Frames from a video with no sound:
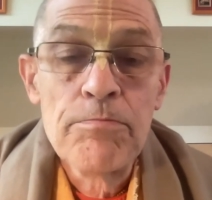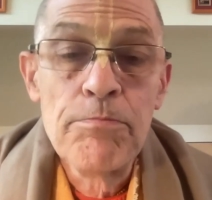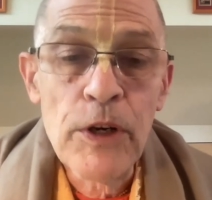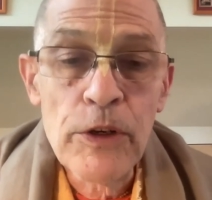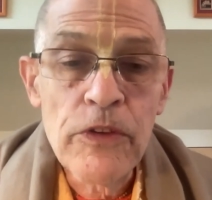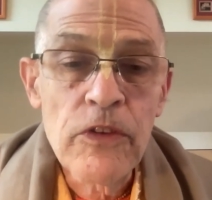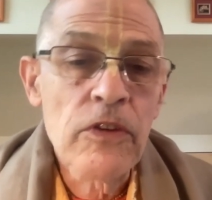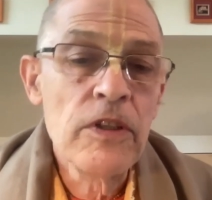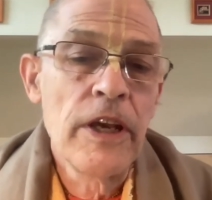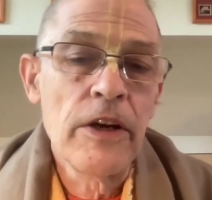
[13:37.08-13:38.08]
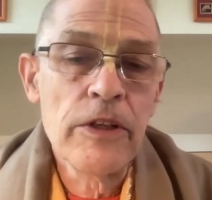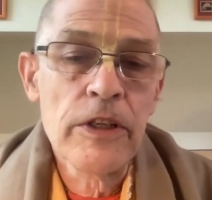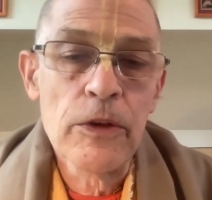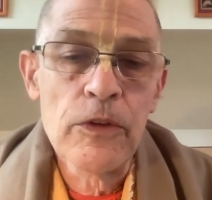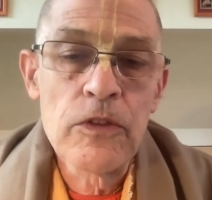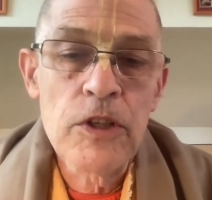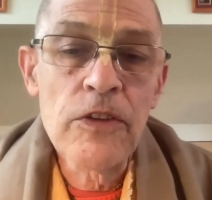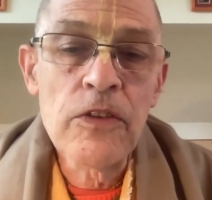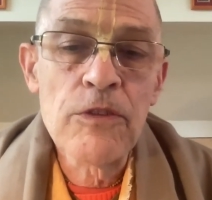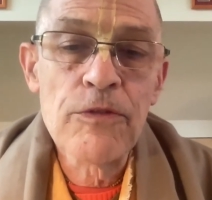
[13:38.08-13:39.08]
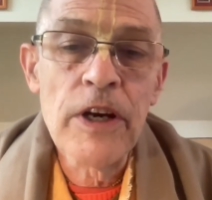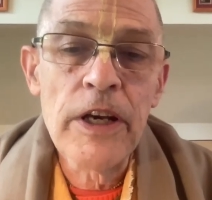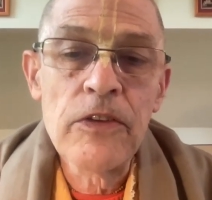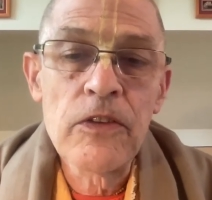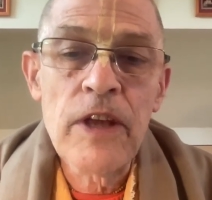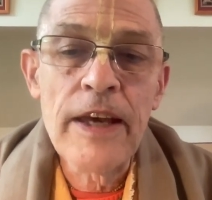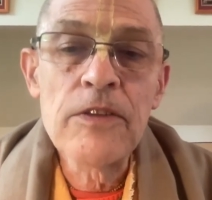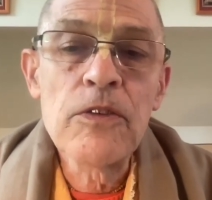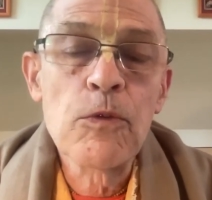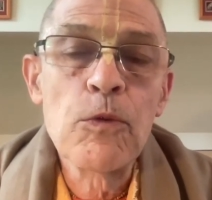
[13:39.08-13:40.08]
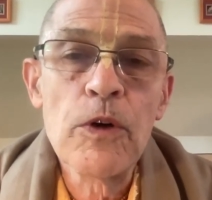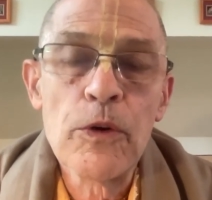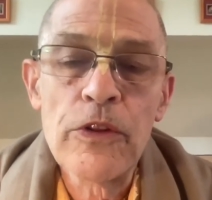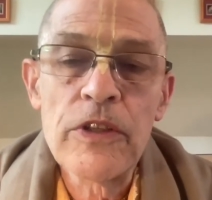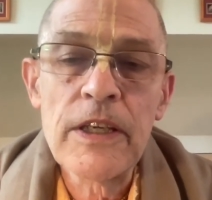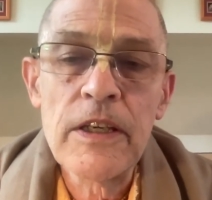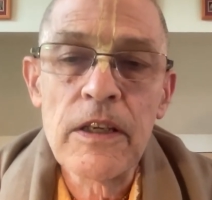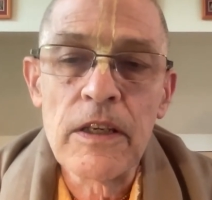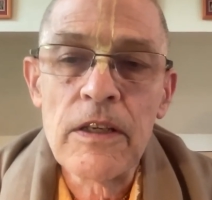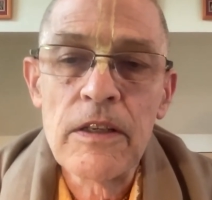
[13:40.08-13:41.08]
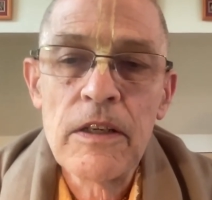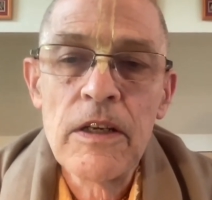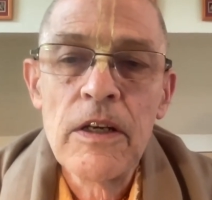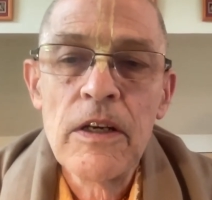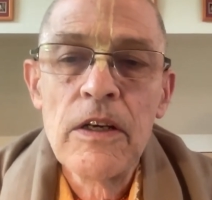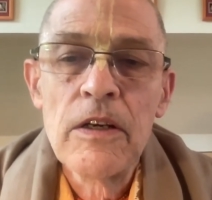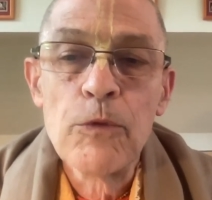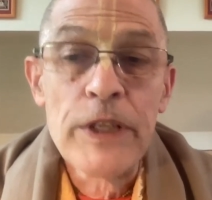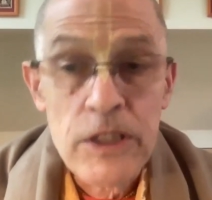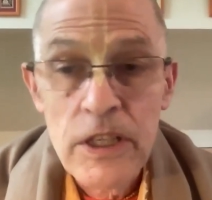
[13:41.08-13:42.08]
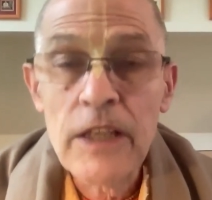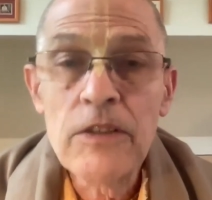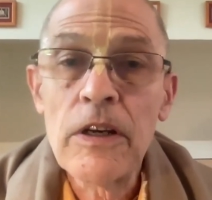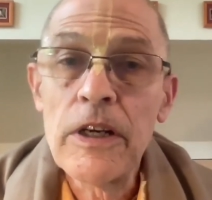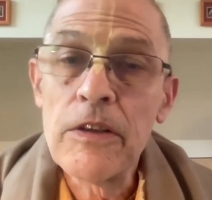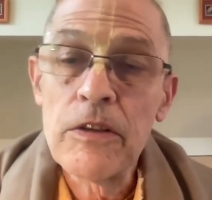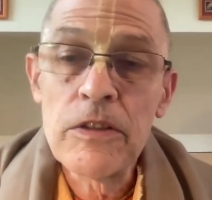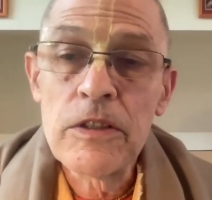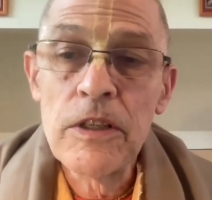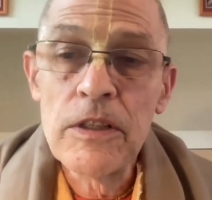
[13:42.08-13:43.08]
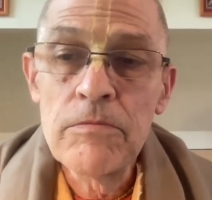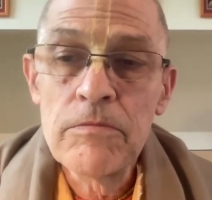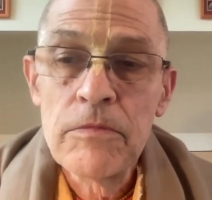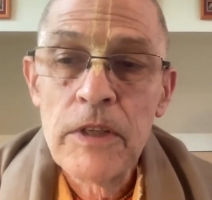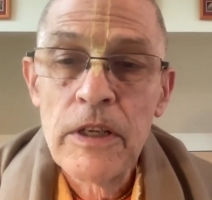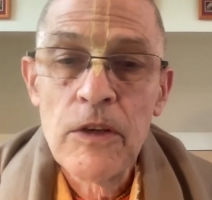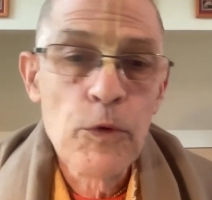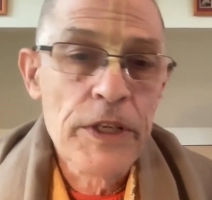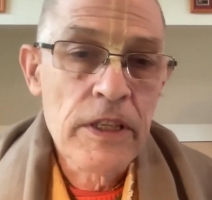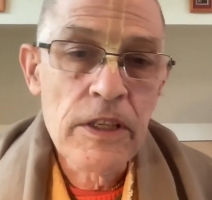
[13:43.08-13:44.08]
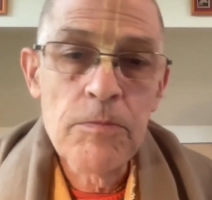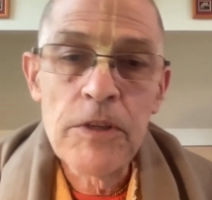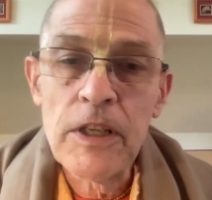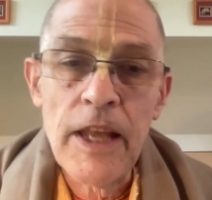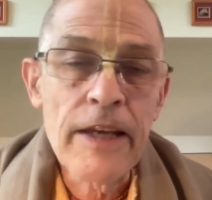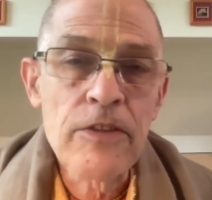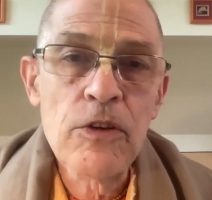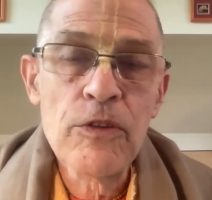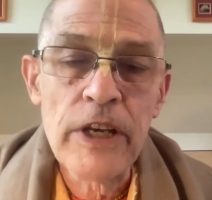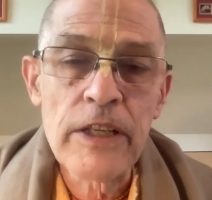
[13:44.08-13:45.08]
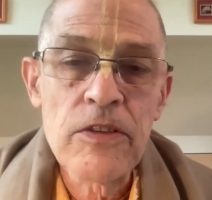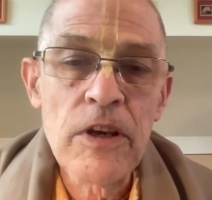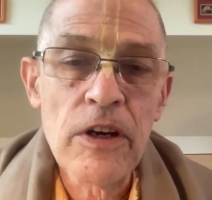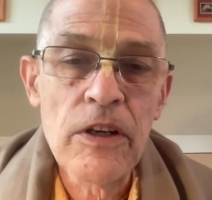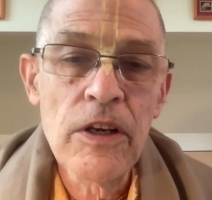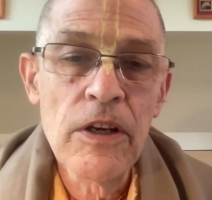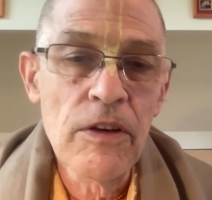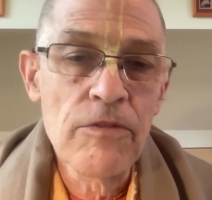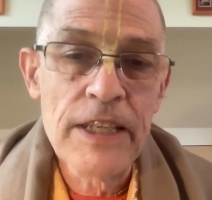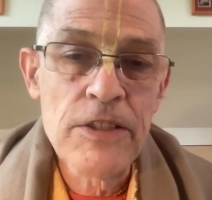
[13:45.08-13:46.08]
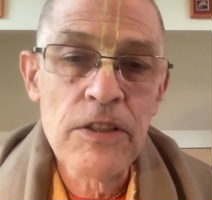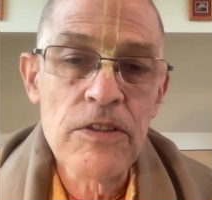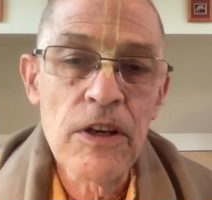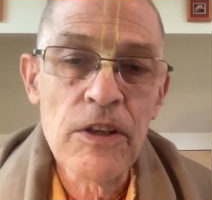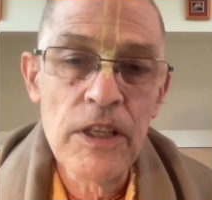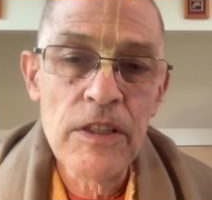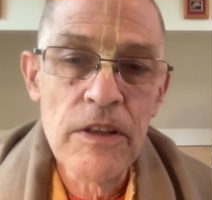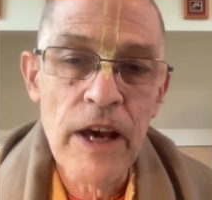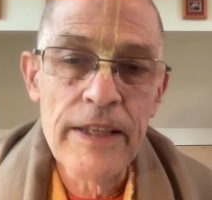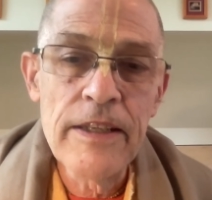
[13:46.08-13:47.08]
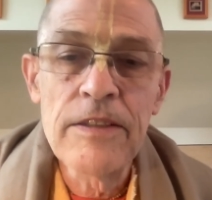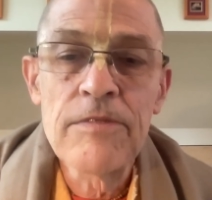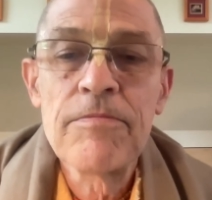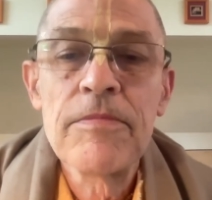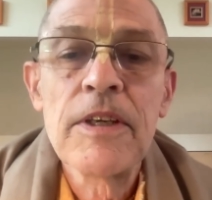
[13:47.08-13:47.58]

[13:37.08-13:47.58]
Both scenarios justify status quo thinking. We chant Hare Krishna, we keep a lacto-vegetarian uh, diet.